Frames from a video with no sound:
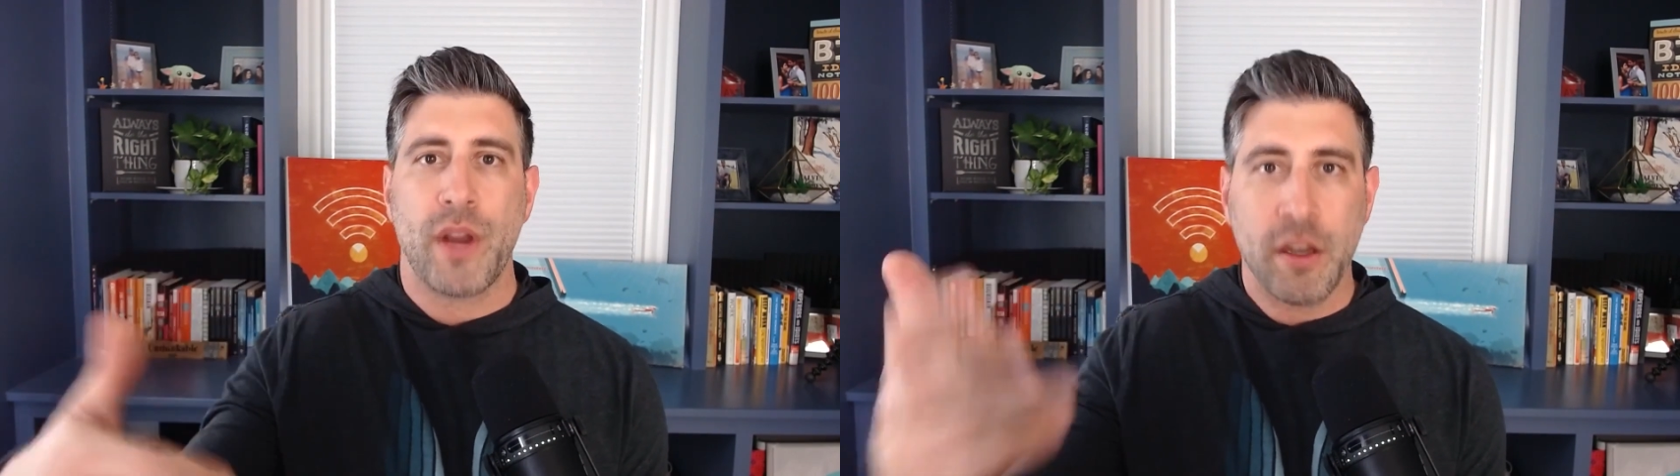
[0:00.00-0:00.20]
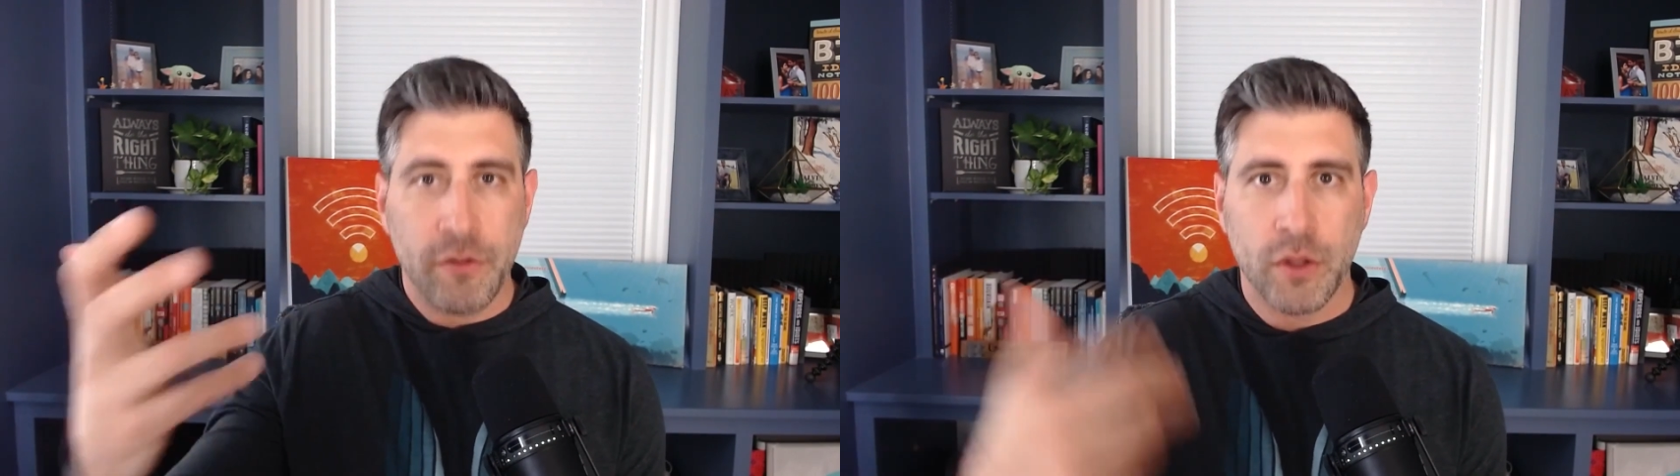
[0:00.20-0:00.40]

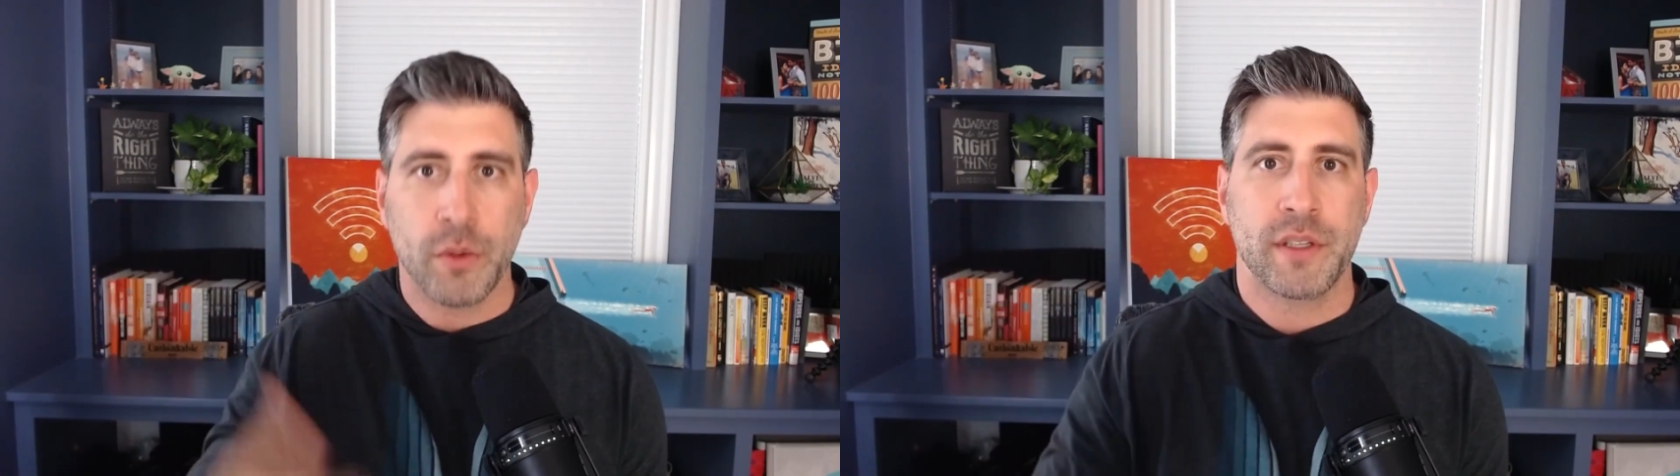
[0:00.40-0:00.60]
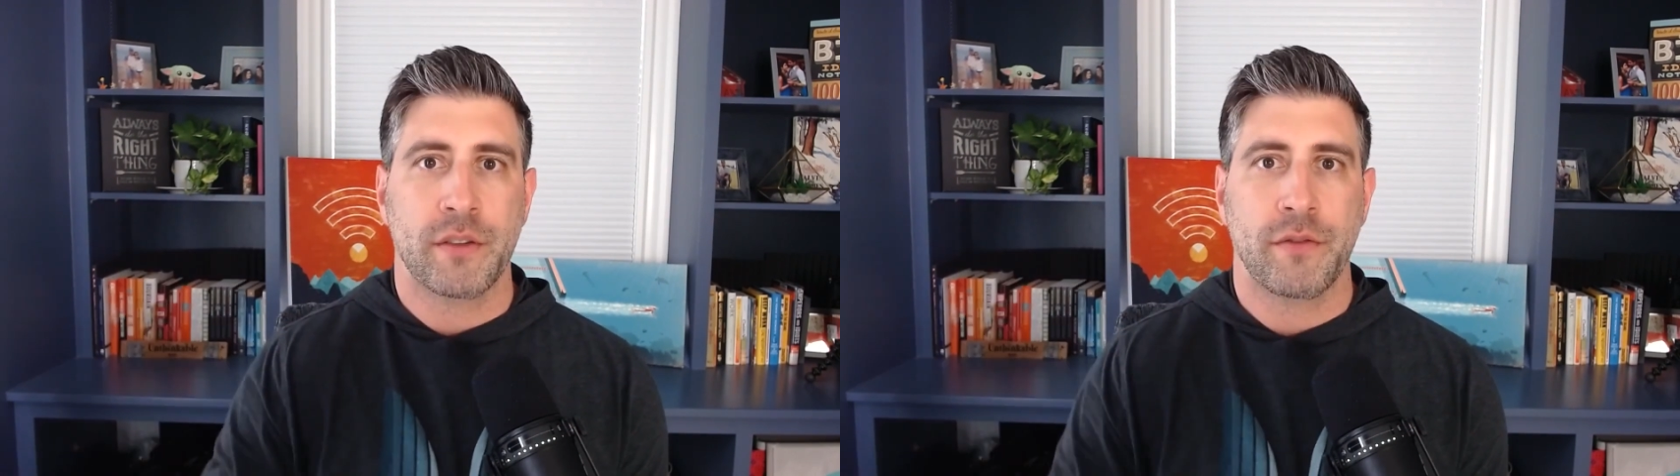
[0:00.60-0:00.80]

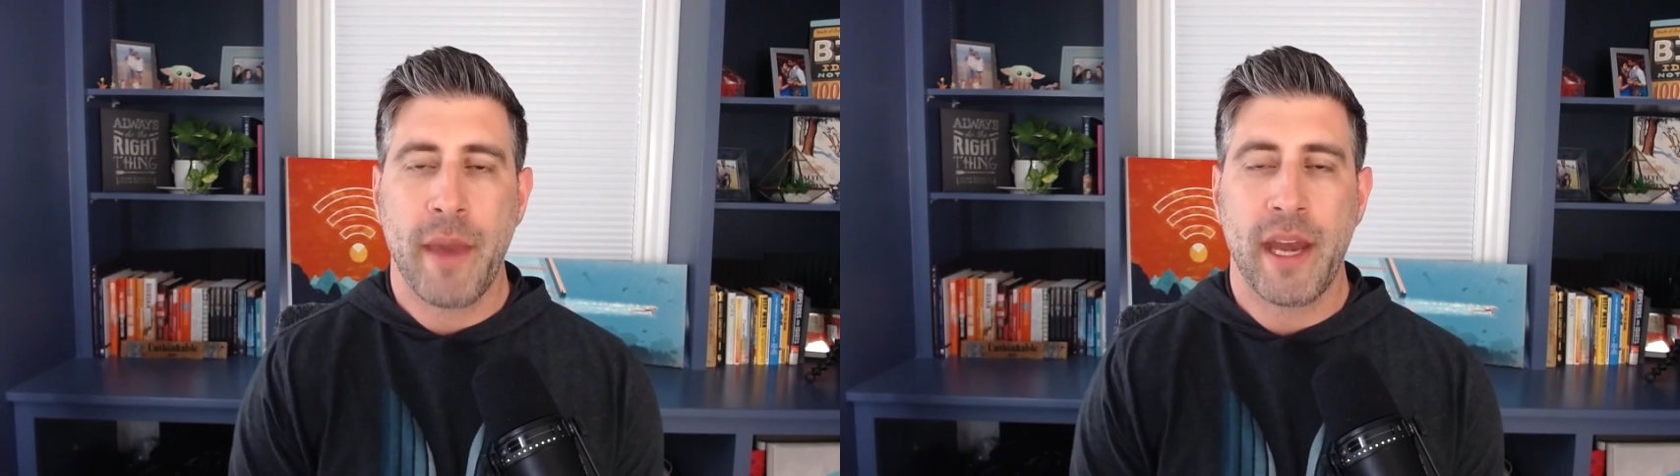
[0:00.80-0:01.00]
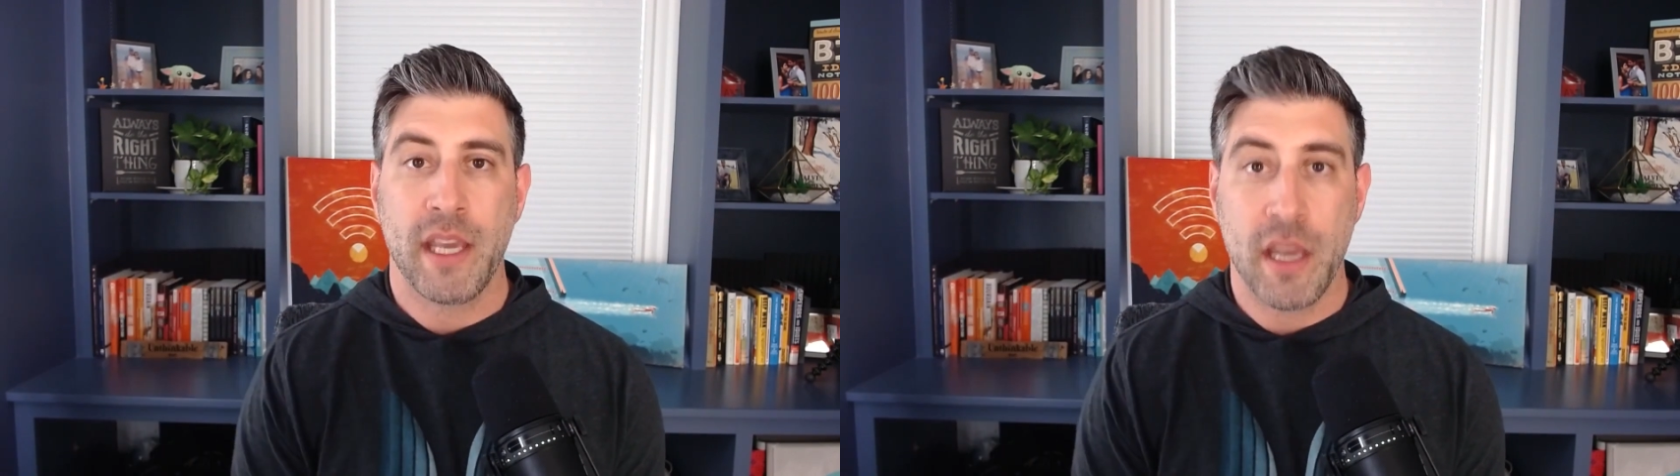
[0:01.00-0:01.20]
influenced for
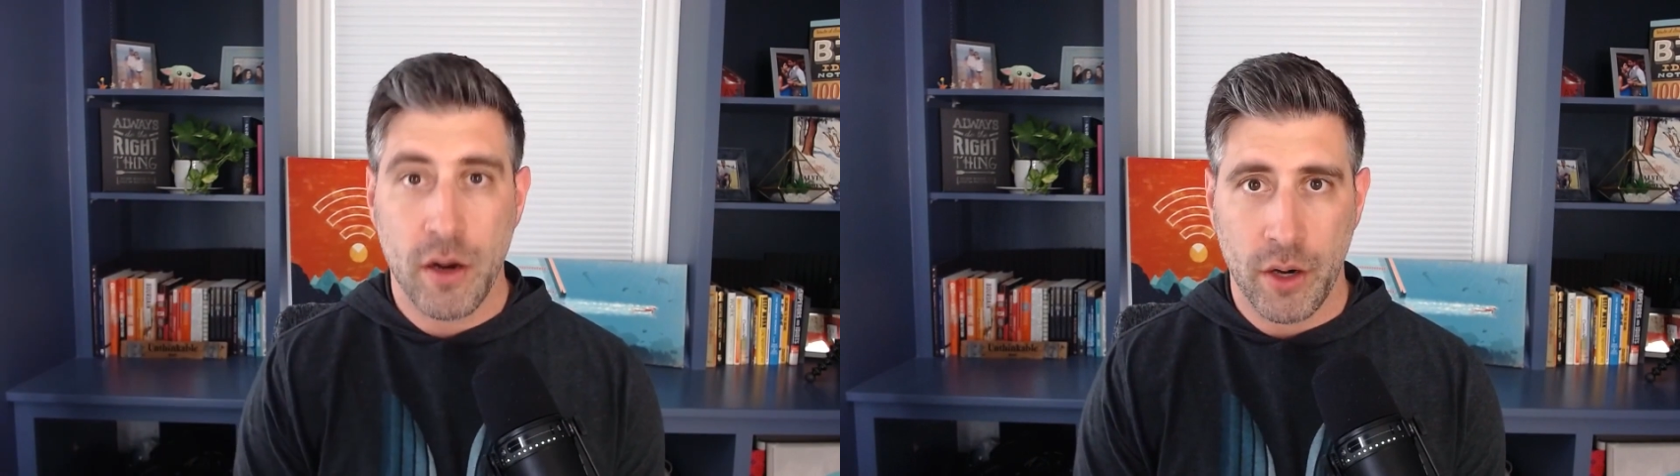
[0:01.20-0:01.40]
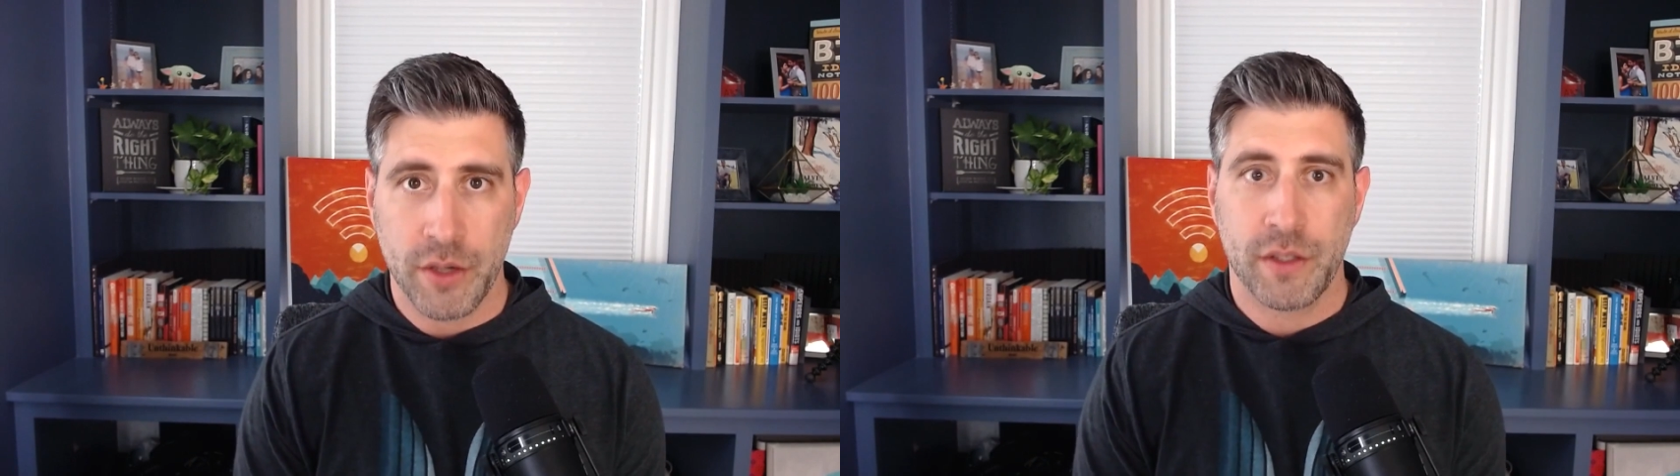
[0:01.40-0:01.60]
many
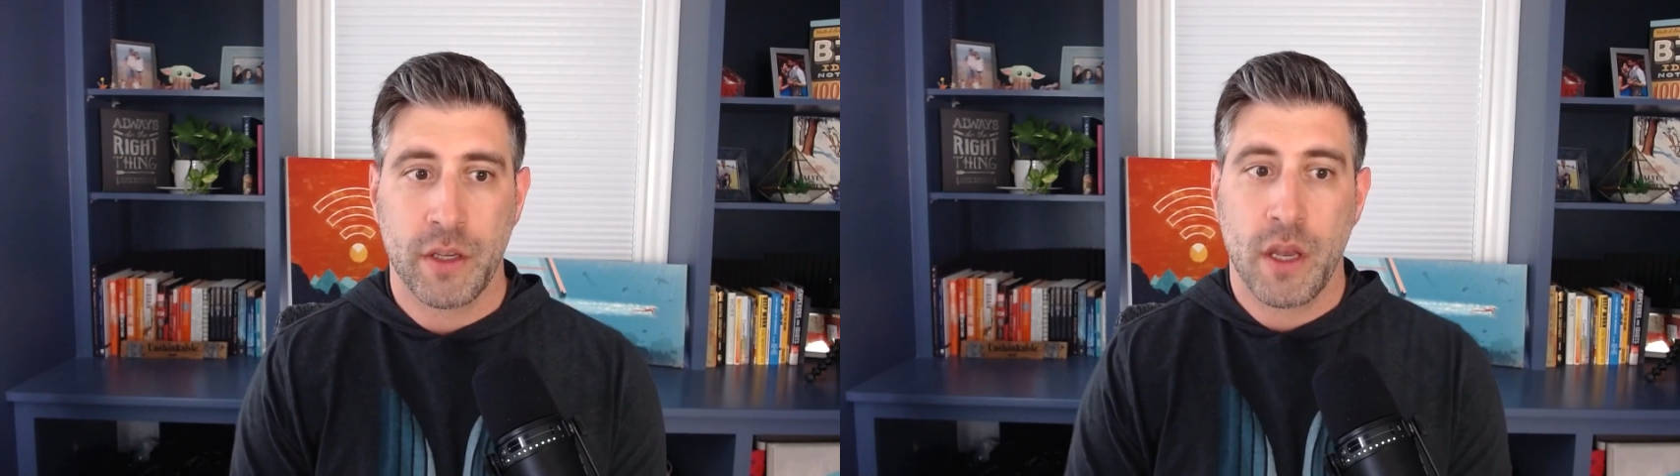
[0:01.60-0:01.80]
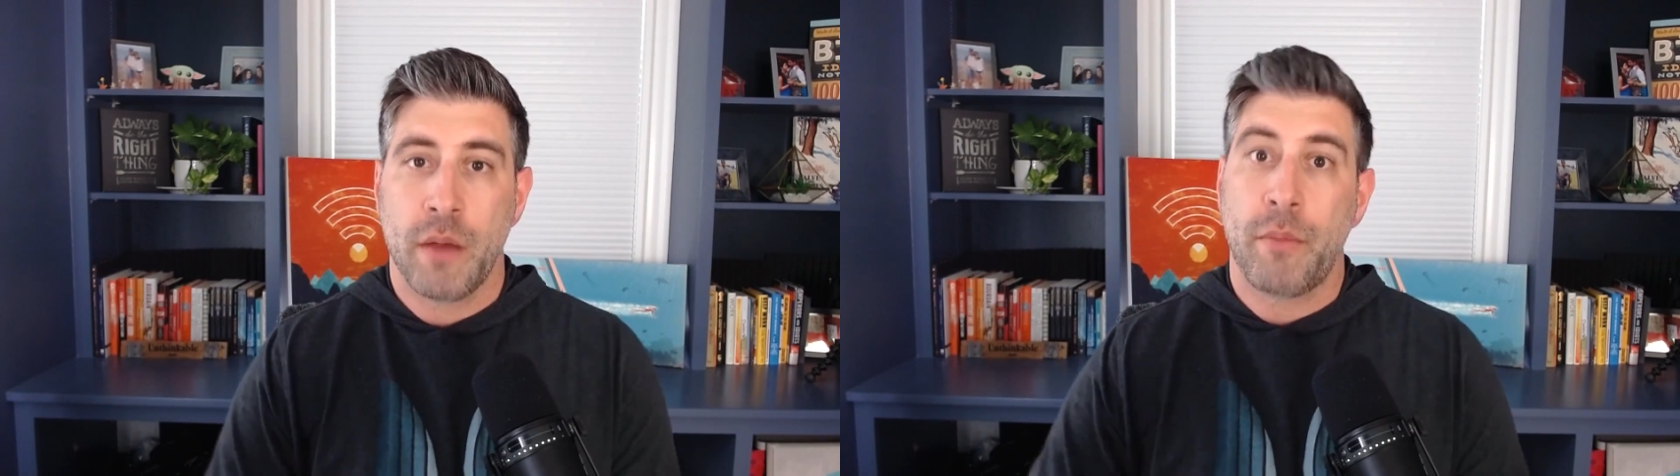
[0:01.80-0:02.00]
years,